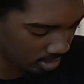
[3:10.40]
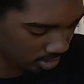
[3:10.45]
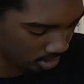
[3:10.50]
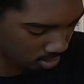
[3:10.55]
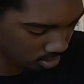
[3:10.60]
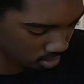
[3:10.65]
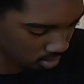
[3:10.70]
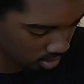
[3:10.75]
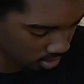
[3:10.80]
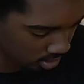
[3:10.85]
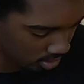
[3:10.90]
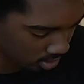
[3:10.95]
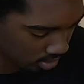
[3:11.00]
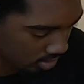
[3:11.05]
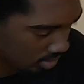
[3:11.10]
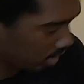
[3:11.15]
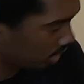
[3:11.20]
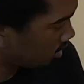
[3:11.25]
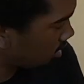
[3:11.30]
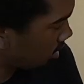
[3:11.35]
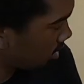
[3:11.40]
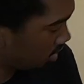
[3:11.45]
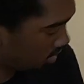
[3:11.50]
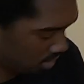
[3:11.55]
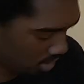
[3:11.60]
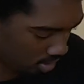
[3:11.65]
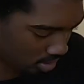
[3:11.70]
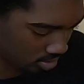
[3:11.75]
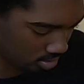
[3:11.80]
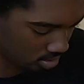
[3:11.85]
That's all the
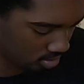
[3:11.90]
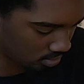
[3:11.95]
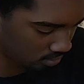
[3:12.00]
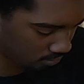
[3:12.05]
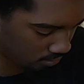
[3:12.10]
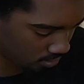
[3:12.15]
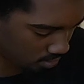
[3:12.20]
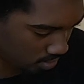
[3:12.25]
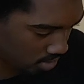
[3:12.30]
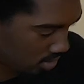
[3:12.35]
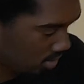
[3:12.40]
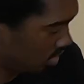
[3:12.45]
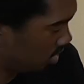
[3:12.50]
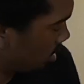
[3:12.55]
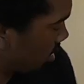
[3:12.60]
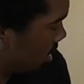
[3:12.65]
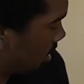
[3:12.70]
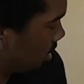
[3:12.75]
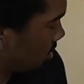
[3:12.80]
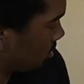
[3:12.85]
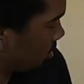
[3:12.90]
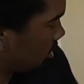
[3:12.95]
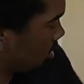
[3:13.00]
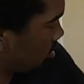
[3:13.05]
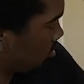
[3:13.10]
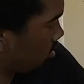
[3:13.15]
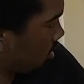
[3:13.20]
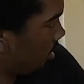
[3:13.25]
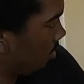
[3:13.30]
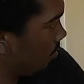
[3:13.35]
costs for the SR
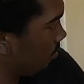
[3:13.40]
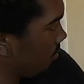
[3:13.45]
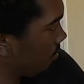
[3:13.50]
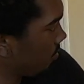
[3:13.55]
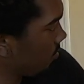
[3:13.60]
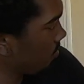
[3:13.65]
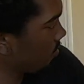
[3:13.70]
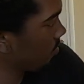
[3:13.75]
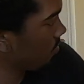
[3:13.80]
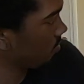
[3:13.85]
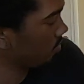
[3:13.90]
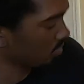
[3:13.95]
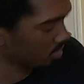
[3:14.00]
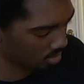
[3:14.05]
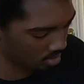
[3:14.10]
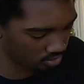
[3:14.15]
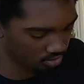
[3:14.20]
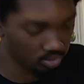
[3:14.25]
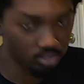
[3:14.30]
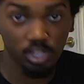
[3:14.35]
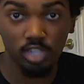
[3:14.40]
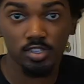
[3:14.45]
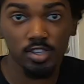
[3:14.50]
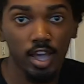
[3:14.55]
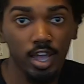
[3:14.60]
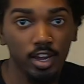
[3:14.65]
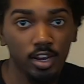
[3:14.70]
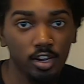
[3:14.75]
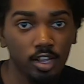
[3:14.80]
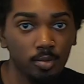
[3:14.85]
swap. So let's
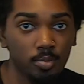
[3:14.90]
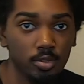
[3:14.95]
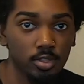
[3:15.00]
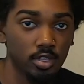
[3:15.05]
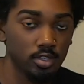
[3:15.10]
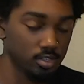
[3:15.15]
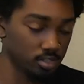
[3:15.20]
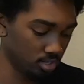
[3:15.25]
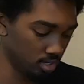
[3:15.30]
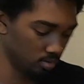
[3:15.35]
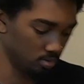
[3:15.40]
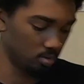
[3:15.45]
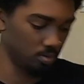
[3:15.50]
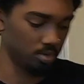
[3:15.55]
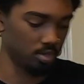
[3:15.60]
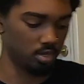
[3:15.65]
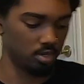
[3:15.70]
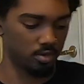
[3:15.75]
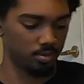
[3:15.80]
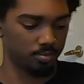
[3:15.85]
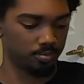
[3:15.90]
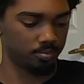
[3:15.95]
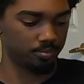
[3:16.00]
add it up and let's see what we get.